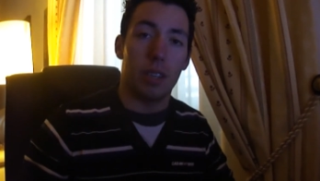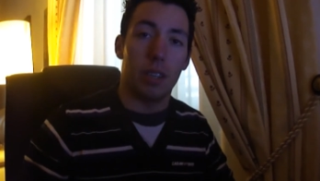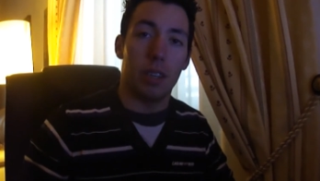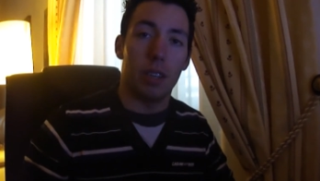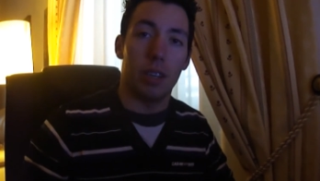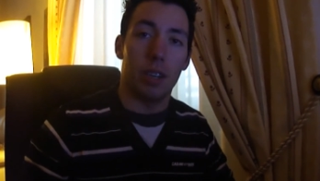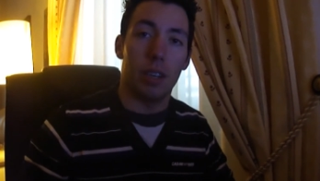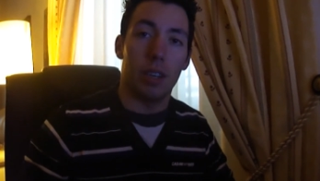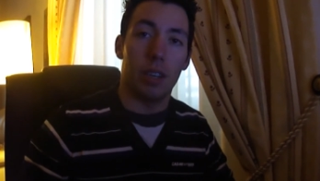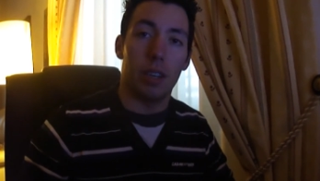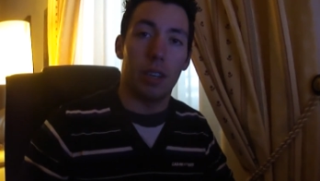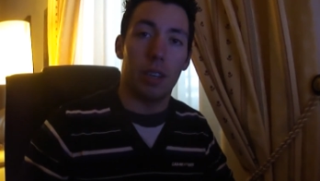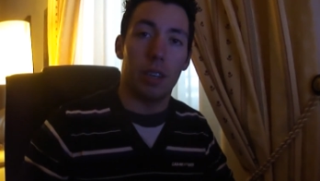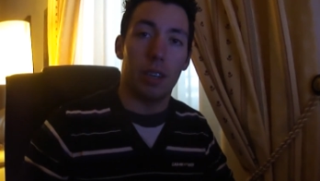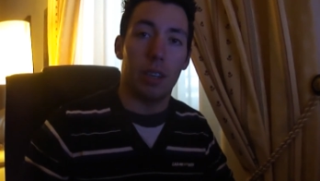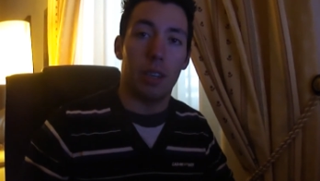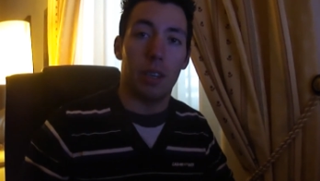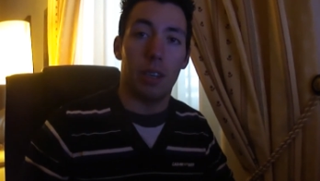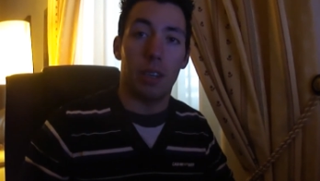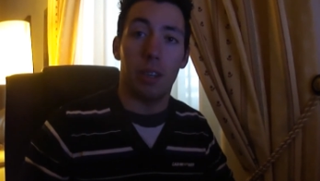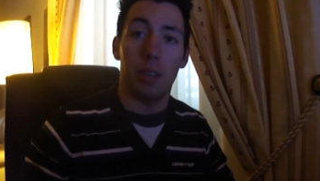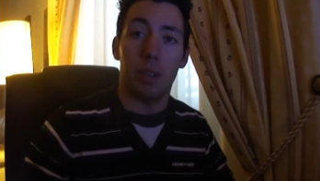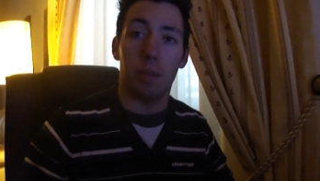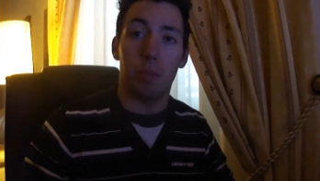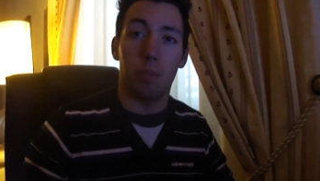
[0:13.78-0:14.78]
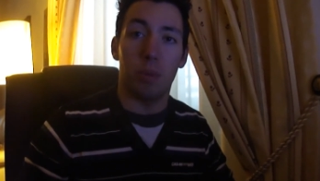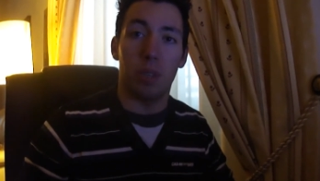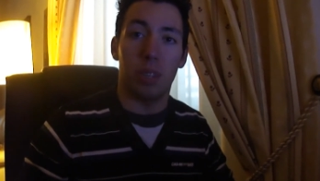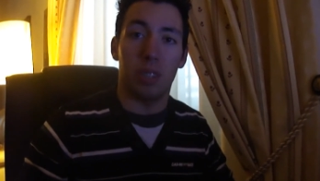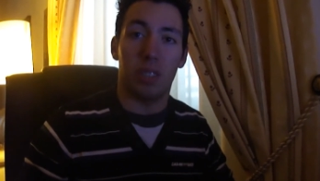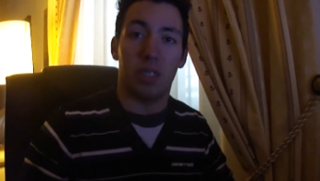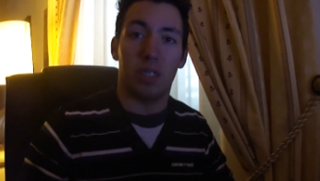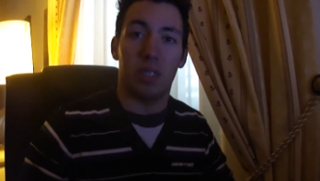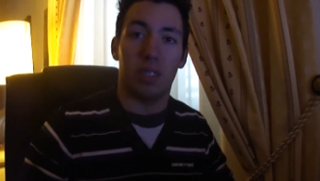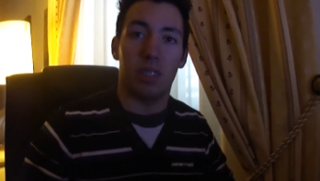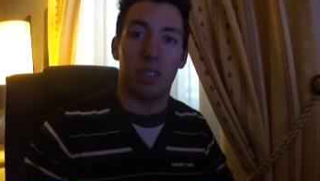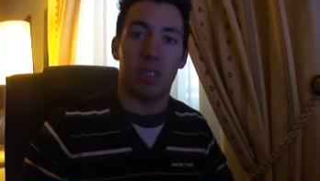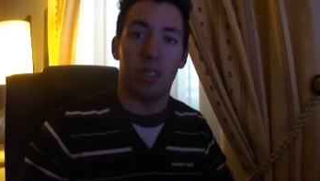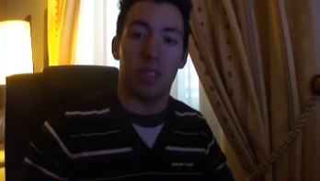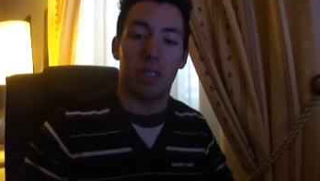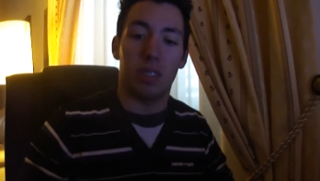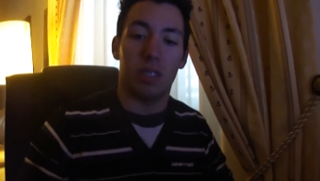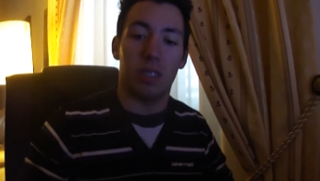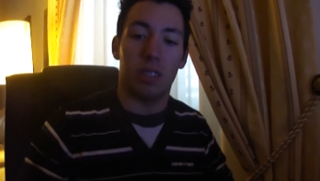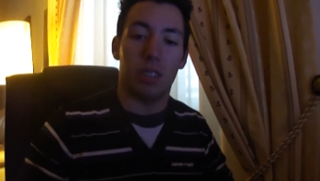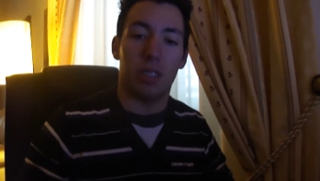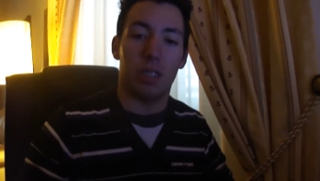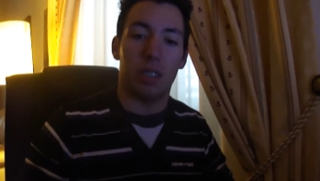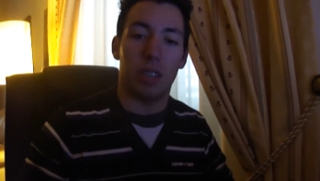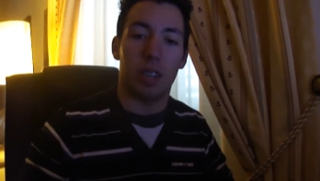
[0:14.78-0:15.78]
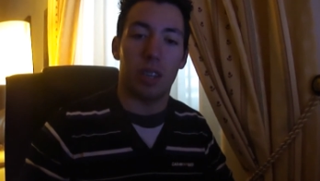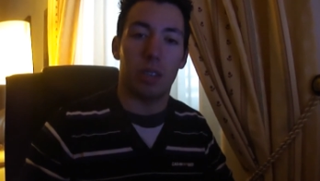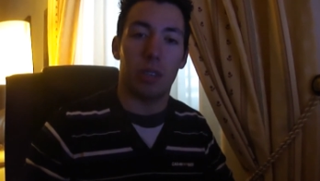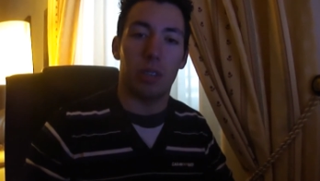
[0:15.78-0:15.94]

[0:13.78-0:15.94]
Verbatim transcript: uh, but uh,